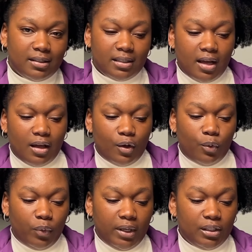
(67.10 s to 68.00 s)
So
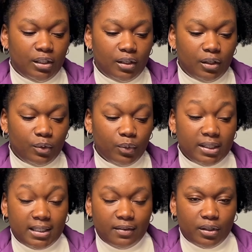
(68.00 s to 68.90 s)
when you
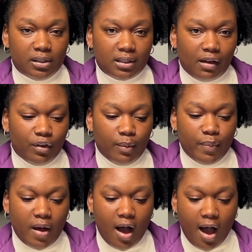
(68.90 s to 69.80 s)
receive your Discovery
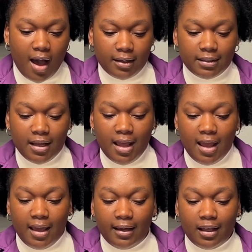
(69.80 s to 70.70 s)
Box,
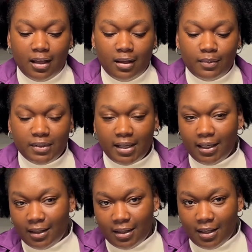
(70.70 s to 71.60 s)
it comes
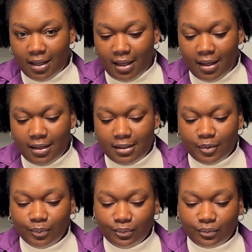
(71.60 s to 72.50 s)
like this.
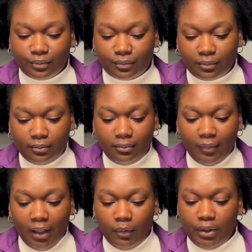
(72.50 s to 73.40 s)

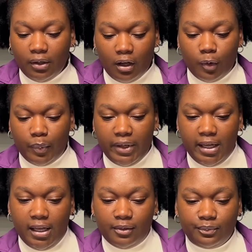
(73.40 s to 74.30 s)
And when you
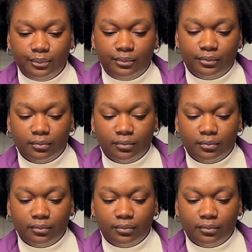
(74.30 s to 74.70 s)
open,